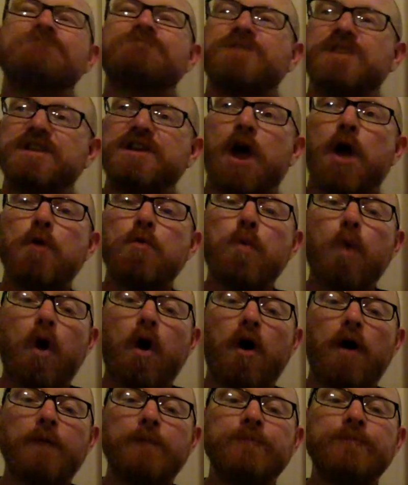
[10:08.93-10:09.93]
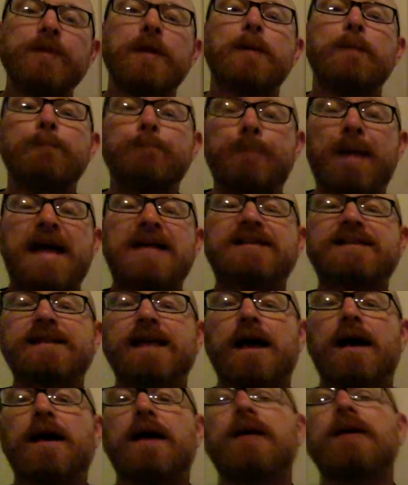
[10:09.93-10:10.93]
you know what?
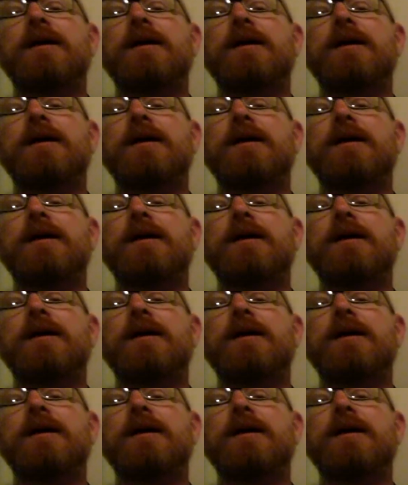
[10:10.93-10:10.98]
Better